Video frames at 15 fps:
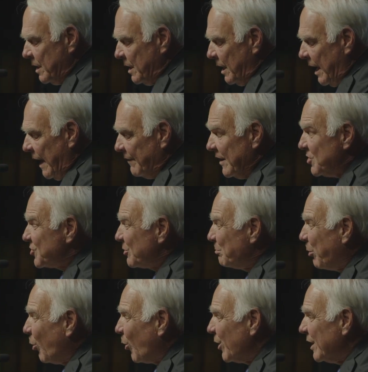and they
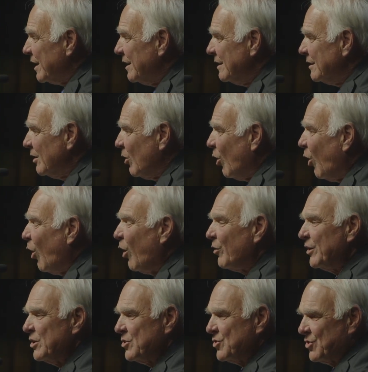supported all the
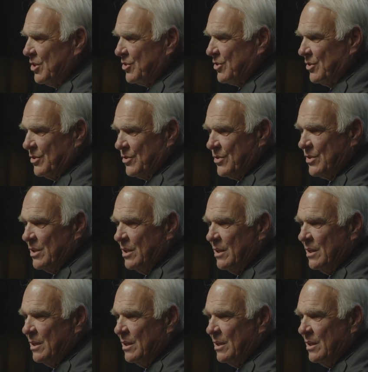decisions